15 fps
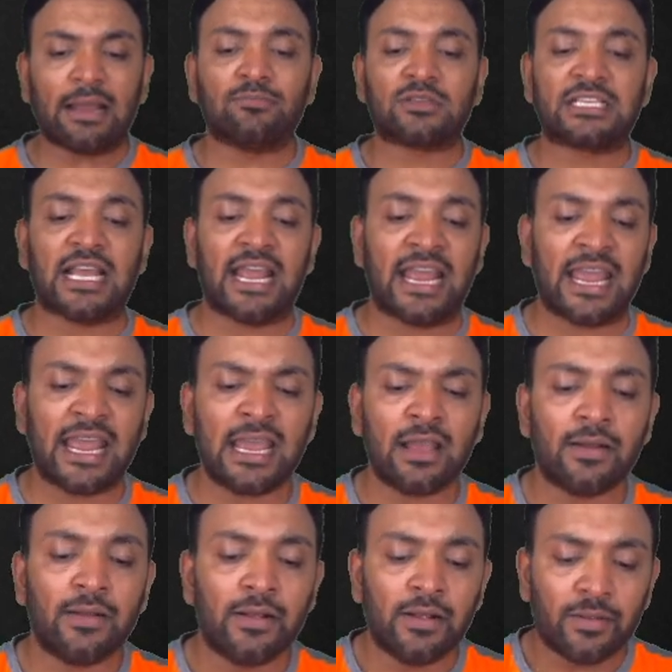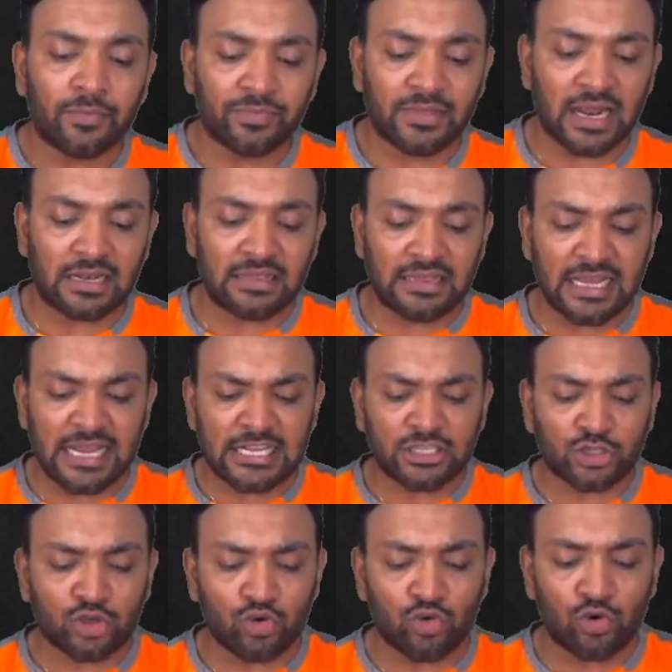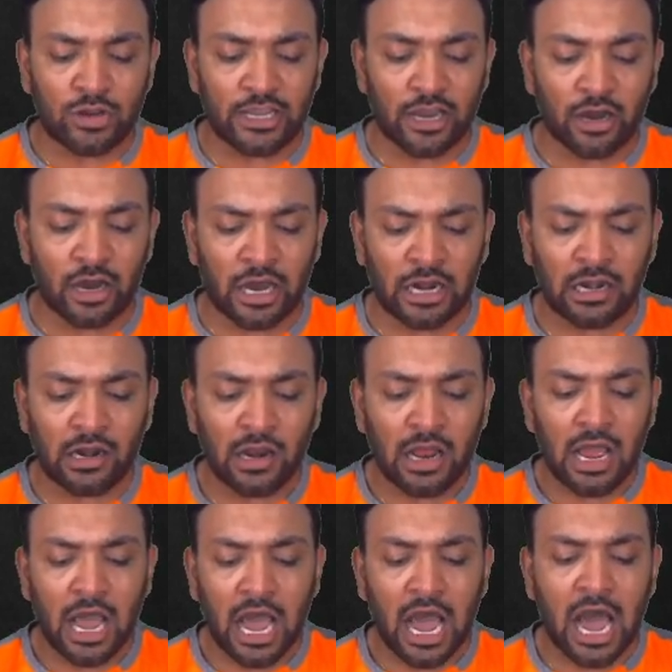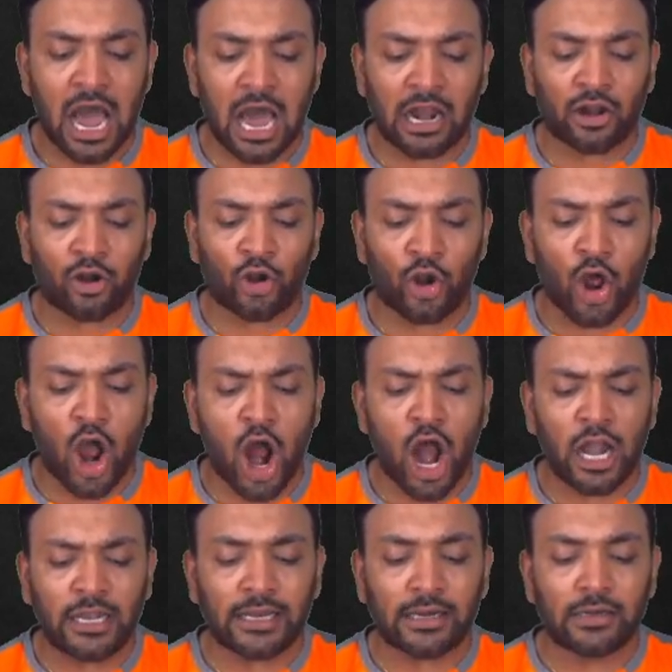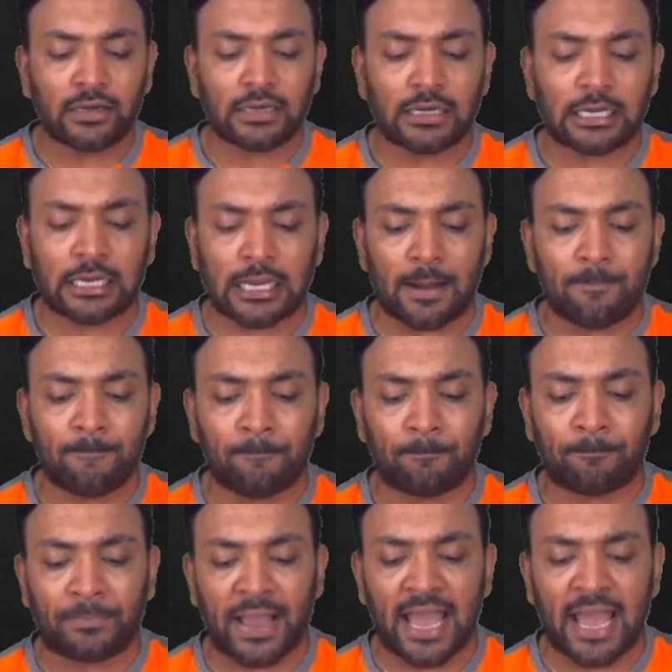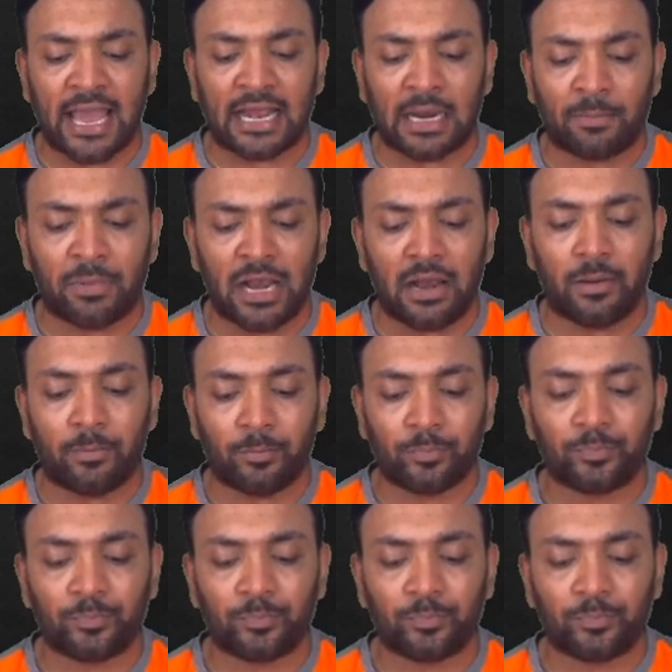am saying that these two here are not comparable.